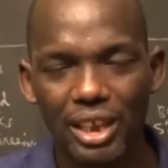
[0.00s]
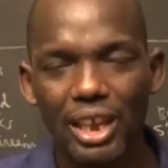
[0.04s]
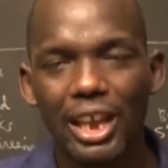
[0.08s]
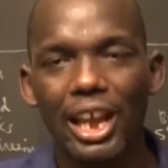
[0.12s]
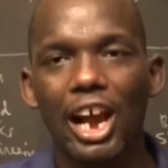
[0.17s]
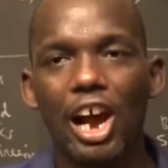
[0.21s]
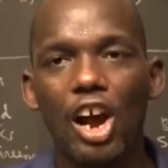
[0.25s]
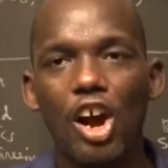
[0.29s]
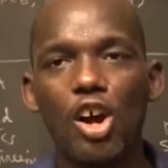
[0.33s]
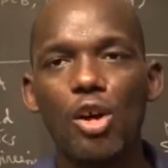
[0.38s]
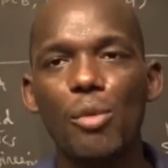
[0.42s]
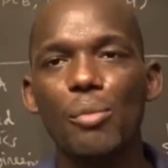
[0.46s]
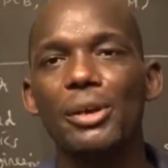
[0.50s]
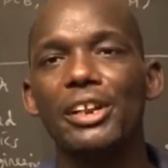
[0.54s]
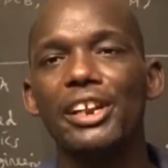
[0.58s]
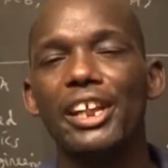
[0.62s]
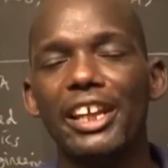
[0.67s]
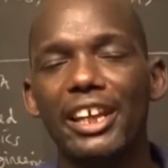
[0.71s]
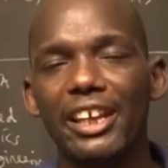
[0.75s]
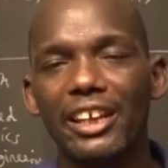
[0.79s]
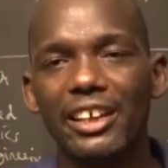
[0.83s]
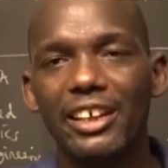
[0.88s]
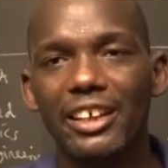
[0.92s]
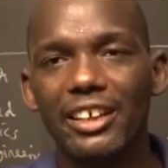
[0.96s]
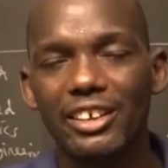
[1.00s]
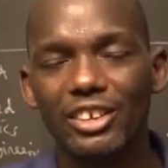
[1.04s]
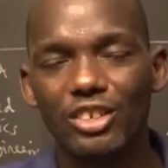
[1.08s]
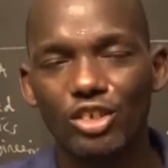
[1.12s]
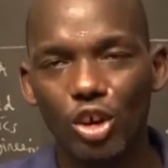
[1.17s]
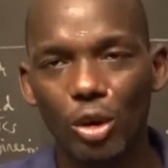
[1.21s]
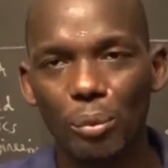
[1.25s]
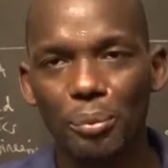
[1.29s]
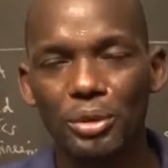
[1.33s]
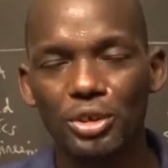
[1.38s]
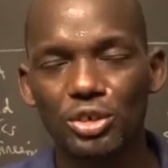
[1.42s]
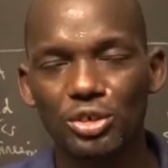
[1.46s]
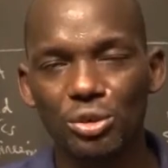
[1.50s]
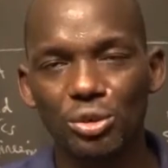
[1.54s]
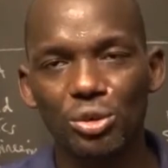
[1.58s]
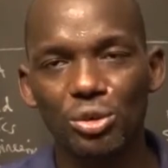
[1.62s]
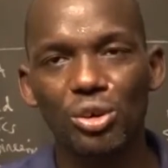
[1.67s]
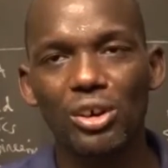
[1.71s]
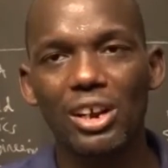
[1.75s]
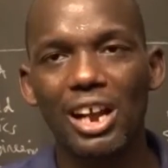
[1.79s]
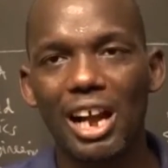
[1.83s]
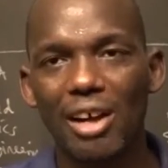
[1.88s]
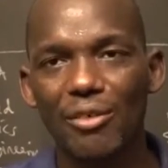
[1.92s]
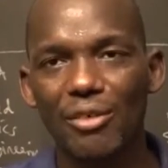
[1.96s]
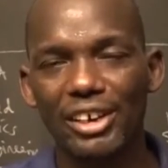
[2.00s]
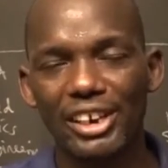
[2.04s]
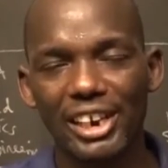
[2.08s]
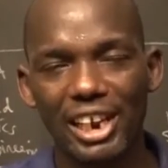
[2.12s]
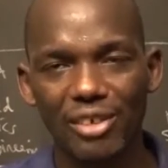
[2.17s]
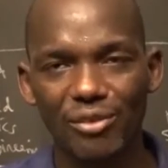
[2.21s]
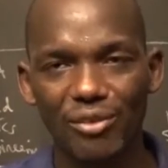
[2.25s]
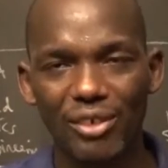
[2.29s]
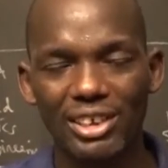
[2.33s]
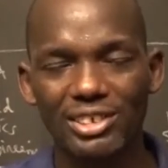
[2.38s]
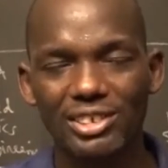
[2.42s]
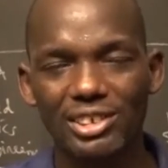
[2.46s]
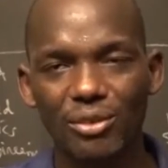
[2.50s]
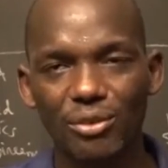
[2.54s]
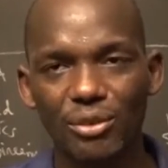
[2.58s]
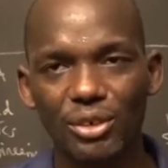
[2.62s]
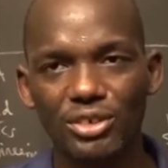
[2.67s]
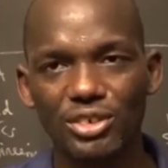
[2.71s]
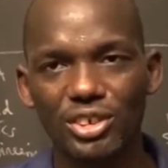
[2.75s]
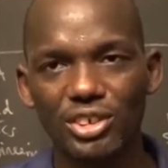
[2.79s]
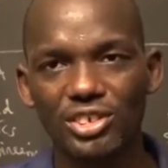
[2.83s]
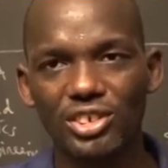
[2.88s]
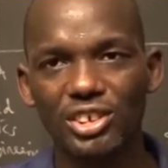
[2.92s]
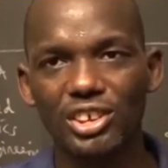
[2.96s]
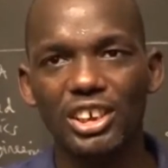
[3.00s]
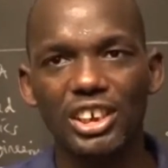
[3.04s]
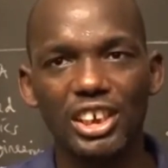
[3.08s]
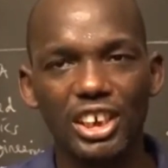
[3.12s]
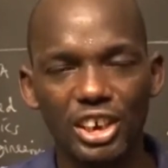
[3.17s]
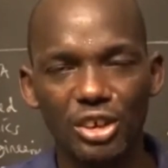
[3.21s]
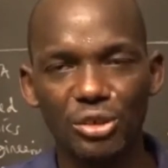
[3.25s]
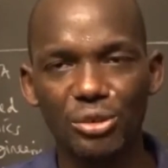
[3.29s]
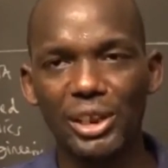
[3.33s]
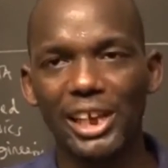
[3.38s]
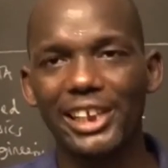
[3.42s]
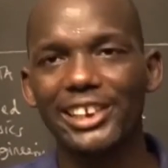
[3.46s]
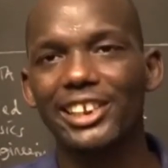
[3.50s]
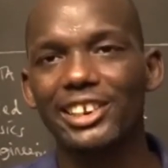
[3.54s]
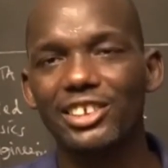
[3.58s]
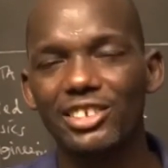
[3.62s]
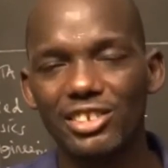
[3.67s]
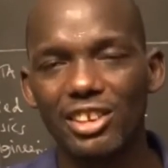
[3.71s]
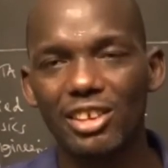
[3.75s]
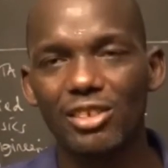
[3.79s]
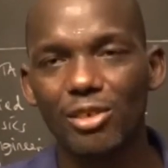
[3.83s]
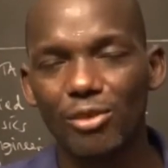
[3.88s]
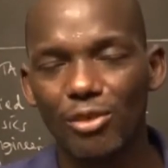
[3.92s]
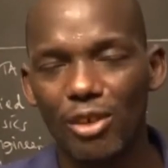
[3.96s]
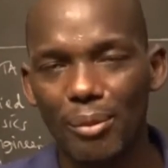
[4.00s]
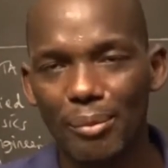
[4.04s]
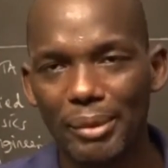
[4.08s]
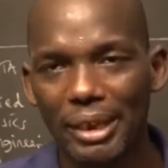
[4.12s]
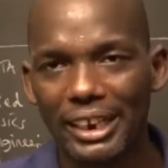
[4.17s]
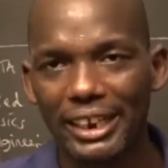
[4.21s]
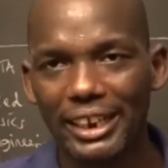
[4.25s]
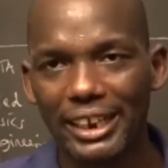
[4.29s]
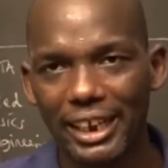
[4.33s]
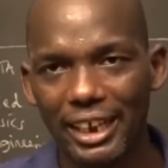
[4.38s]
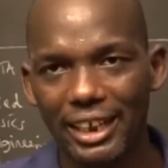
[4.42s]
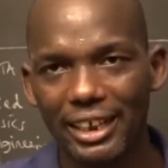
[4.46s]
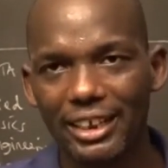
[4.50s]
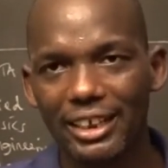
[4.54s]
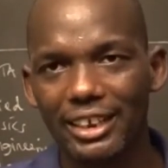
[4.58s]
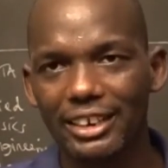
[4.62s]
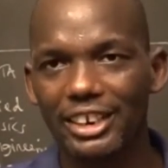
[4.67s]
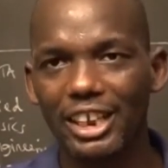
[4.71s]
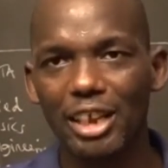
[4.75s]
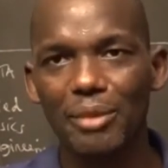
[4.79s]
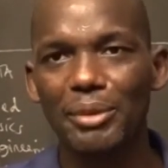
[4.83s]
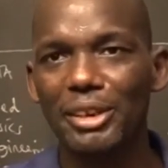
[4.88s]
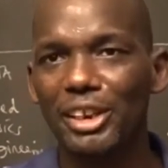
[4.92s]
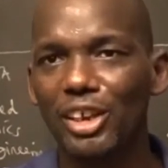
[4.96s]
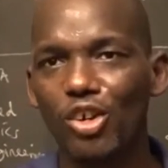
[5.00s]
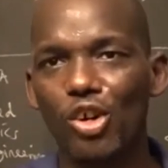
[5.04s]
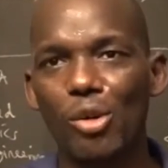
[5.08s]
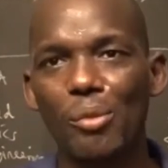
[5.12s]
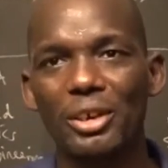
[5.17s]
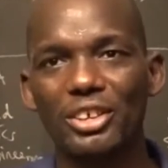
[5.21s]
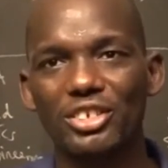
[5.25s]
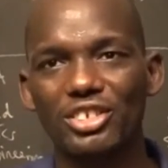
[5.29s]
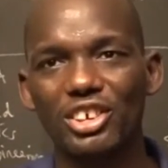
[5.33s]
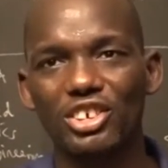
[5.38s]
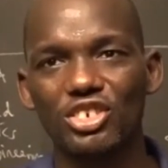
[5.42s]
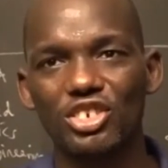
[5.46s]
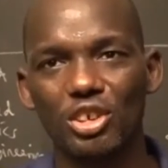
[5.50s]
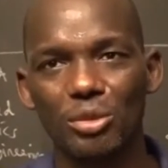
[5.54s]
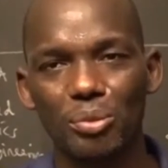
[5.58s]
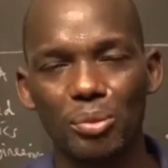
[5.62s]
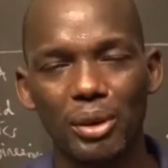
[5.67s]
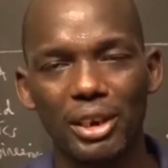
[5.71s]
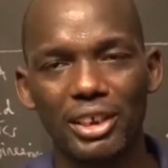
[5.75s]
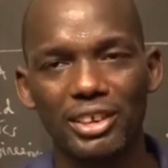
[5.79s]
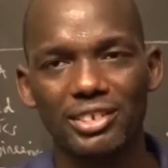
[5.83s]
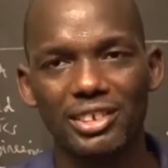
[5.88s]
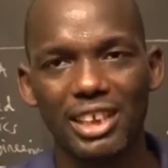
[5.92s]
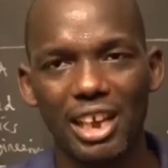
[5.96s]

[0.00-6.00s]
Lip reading: How many topics do you cover in Advanced Physics in United States of America? Tell me in the comment section, please.